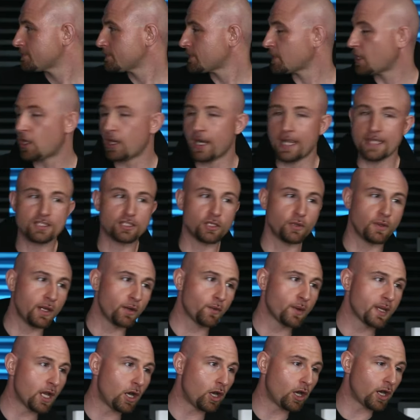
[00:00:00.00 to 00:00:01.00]
All right, so here
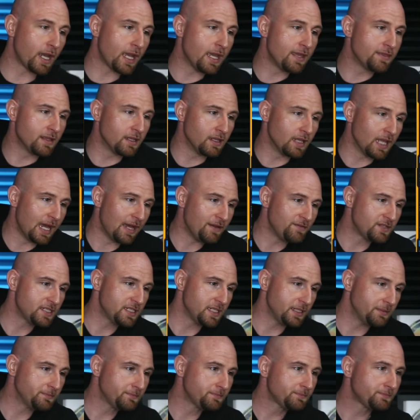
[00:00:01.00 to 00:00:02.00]
we are in the live
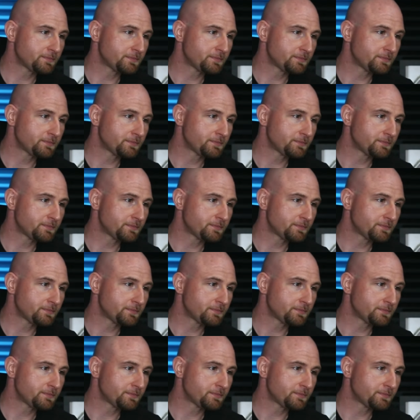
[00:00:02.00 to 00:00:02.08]
scene.